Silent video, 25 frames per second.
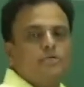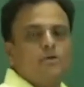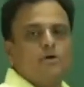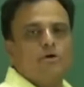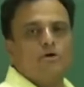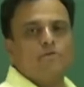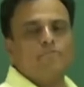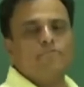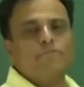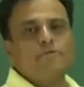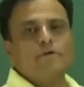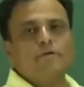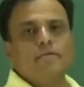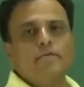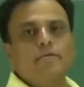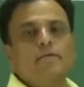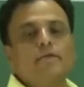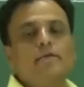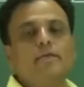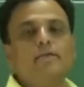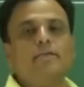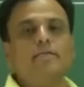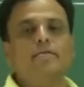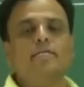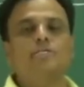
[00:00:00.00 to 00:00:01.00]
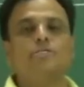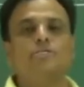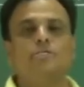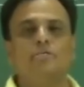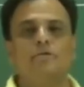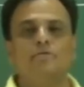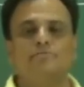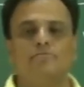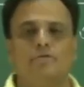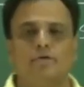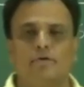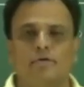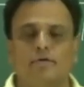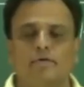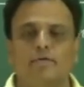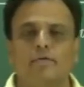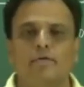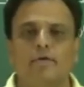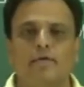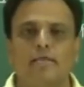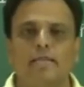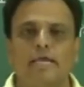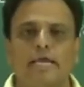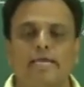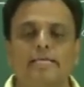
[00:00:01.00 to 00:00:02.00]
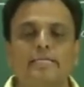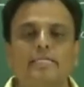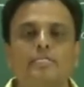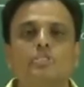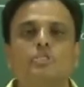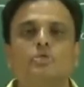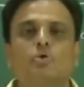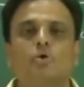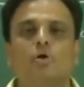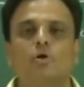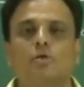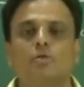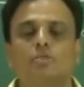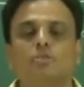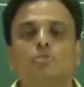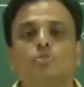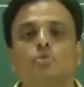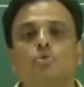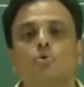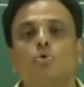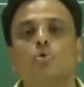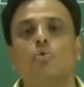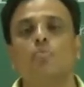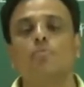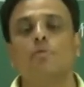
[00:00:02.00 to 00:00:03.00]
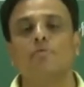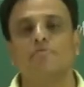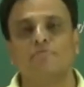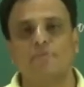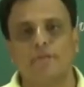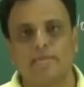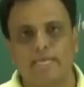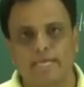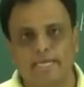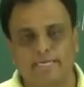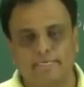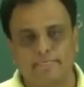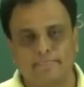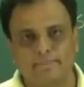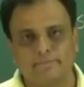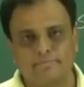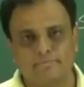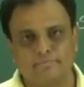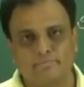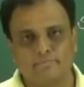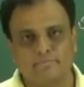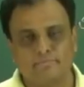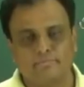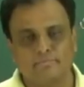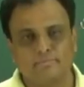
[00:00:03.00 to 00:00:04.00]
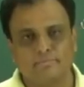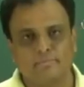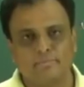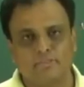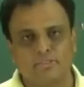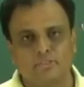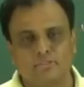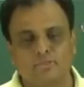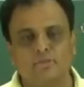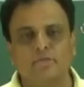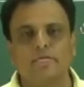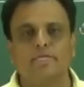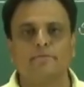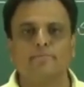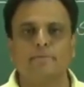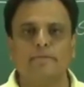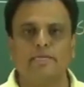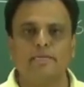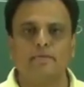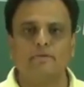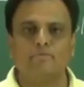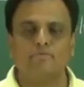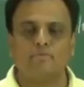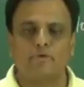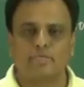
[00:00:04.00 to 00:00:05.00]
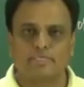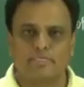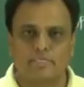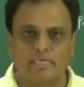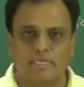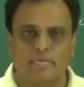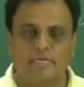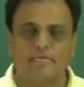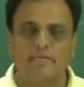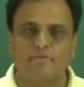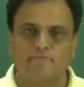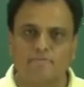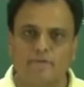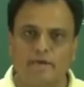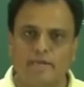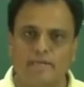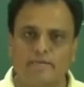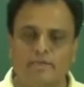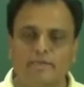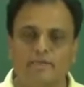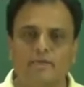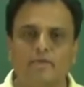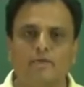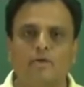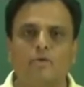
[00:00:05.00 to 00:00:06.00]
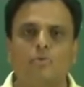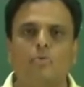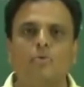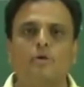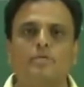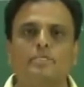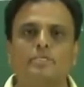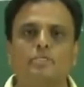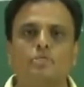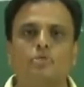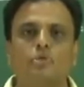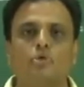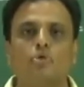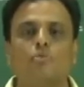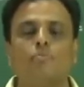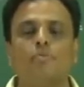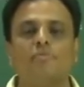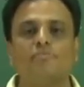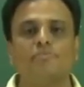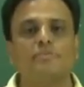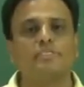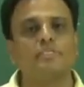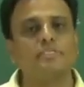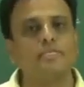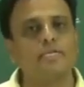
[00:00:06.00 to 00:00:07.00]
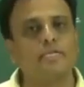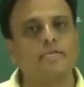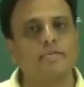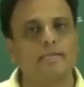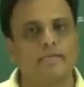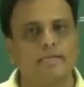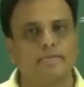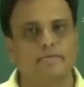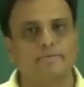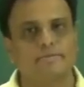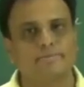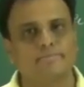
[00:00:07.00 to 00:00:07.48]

of inclination of the line is called slope of a line. So let me once again define what is slope of a straight line.